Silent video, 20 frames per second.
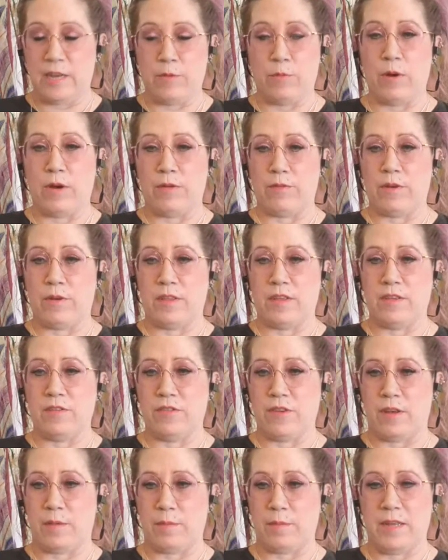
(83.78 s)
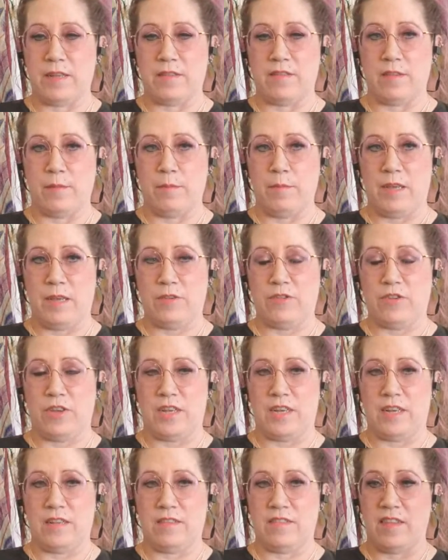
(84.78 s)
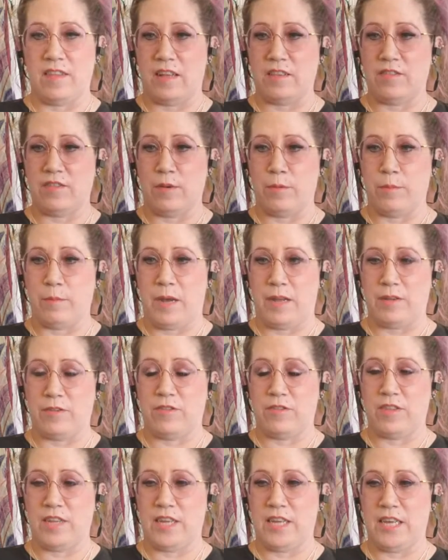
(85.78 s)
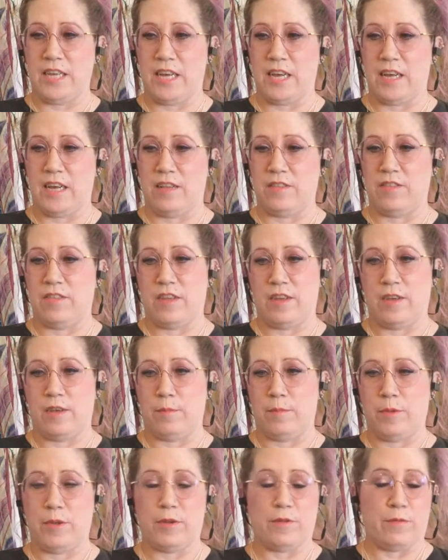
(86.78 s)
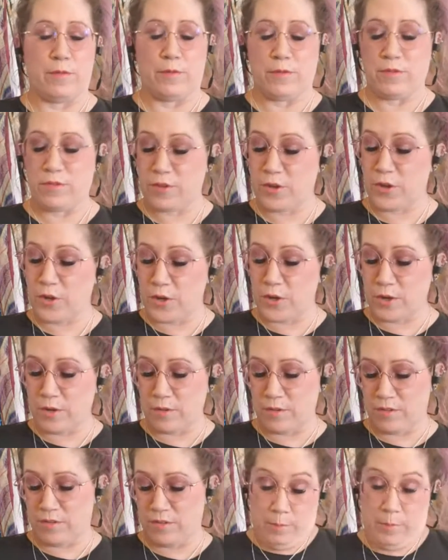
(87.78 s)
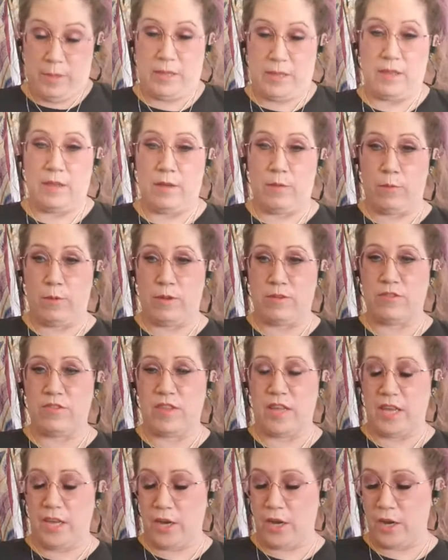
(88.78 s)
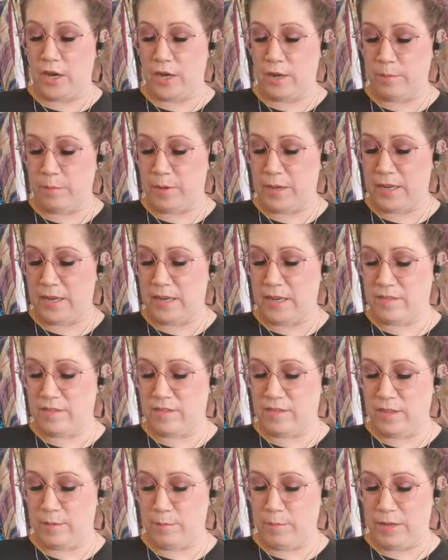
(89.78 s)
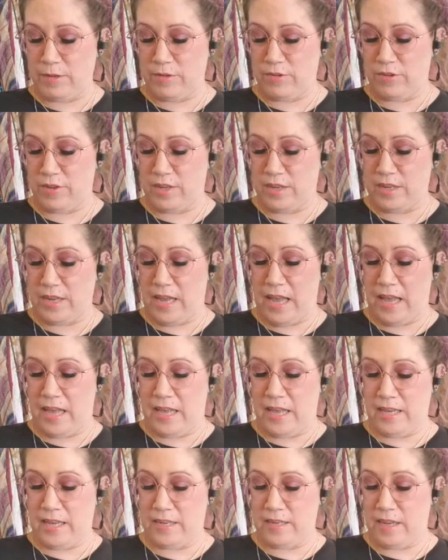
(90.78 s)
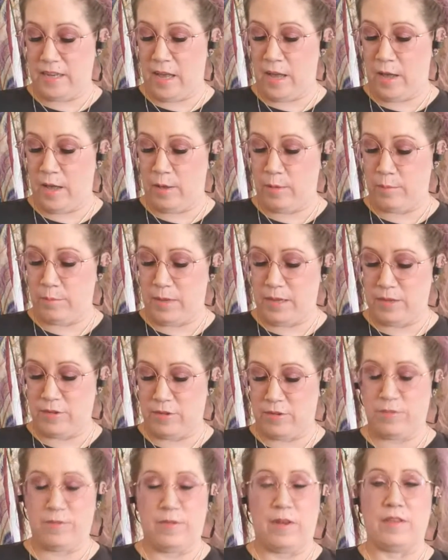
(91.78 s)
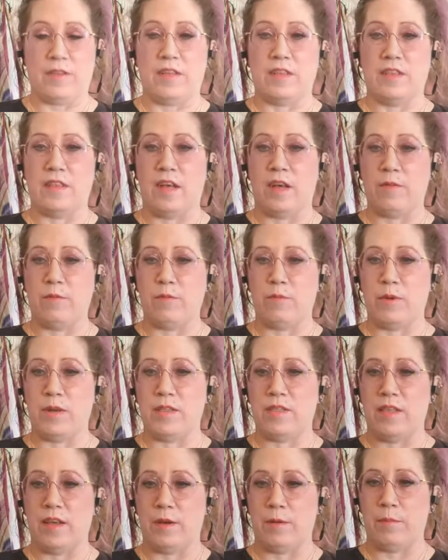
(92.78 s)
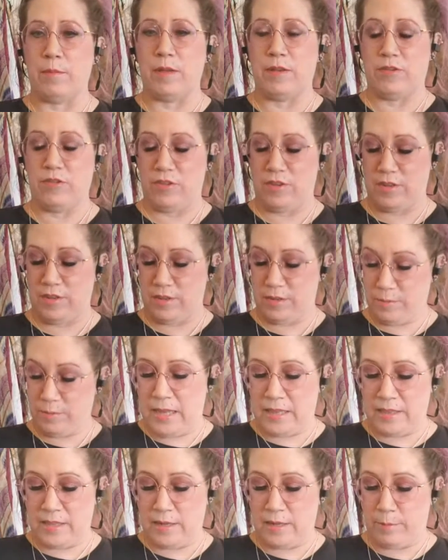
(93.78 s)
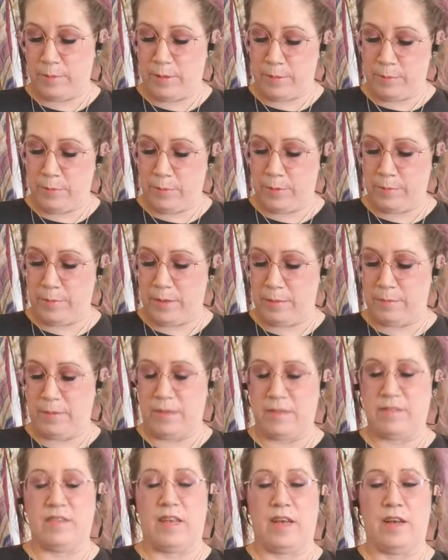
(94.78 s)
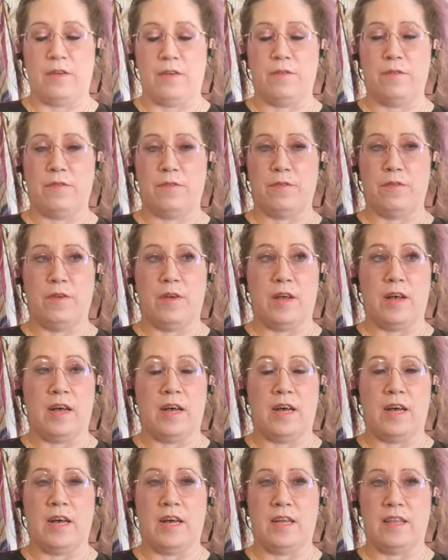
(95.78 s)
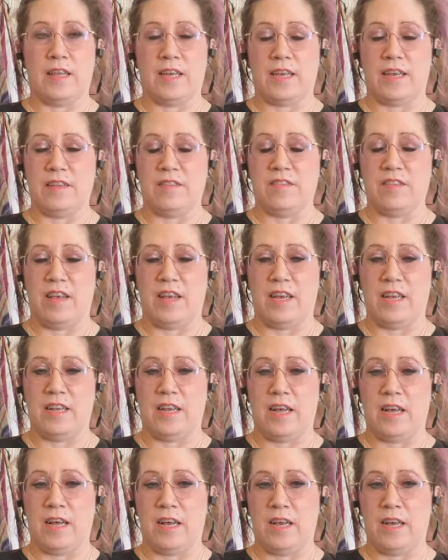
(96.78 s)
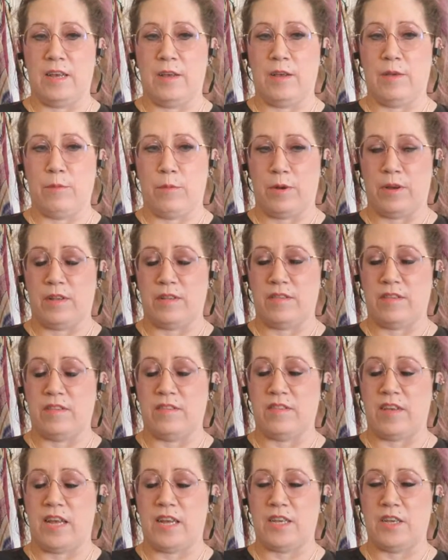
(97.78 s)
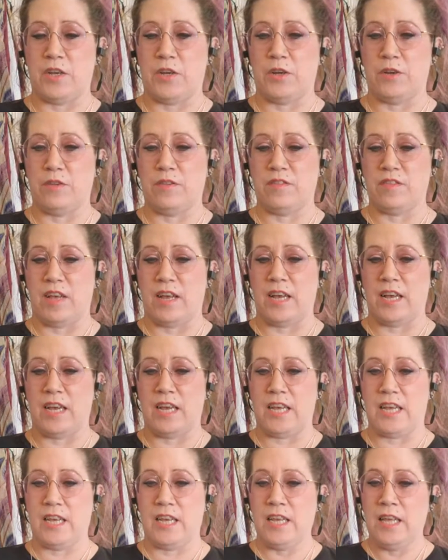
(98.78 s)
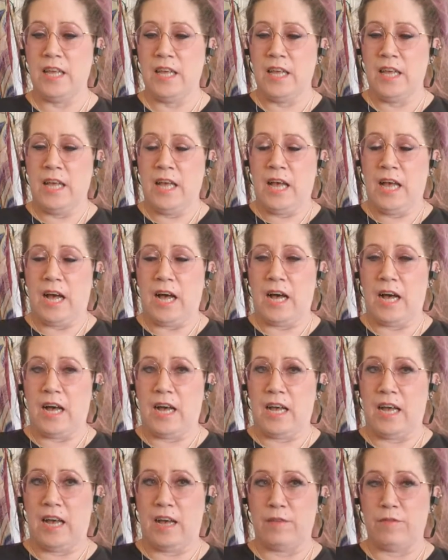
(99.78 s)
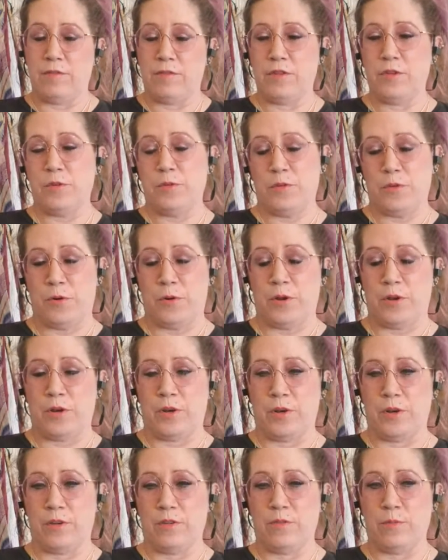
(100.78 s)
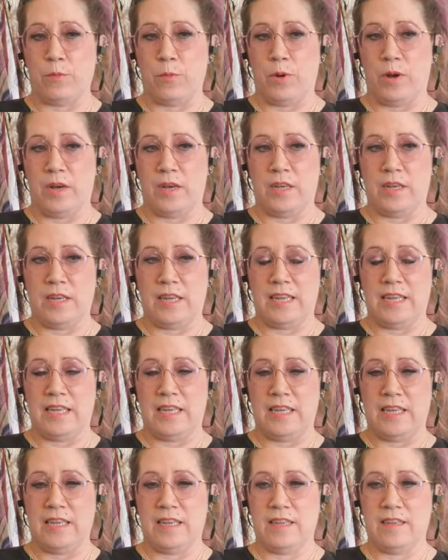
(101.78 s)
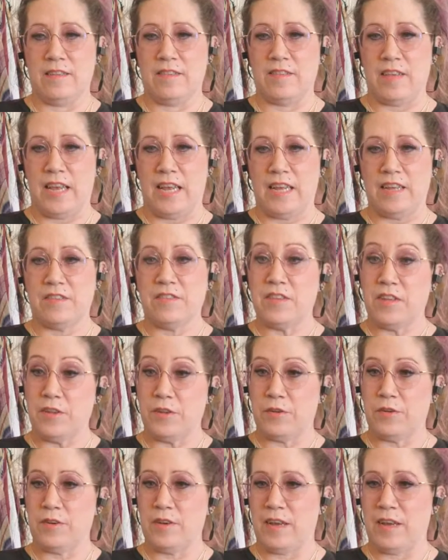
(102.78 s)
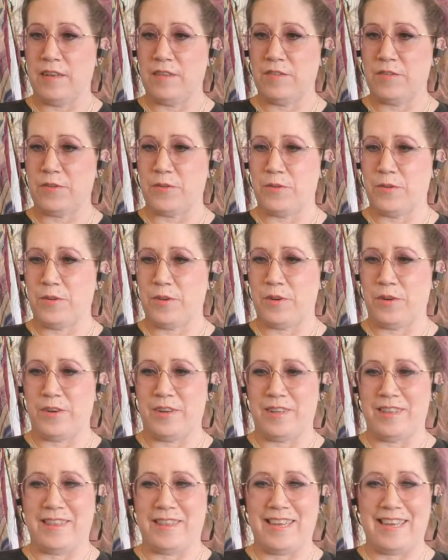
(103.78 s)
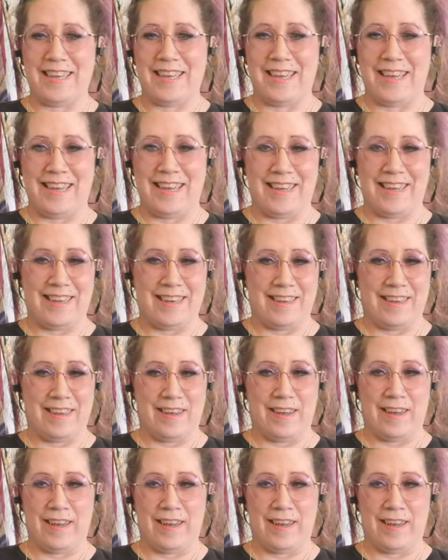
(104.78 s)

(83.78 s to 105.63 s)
what really struck me is the mission. It's not so much the beautiful skirts, but which they are, but it's the mission. And I just fell in love with their mission. A little bit more about myself. Like I said, I work as a psych nurse. I have two daughters. One is a senior in high school currently, and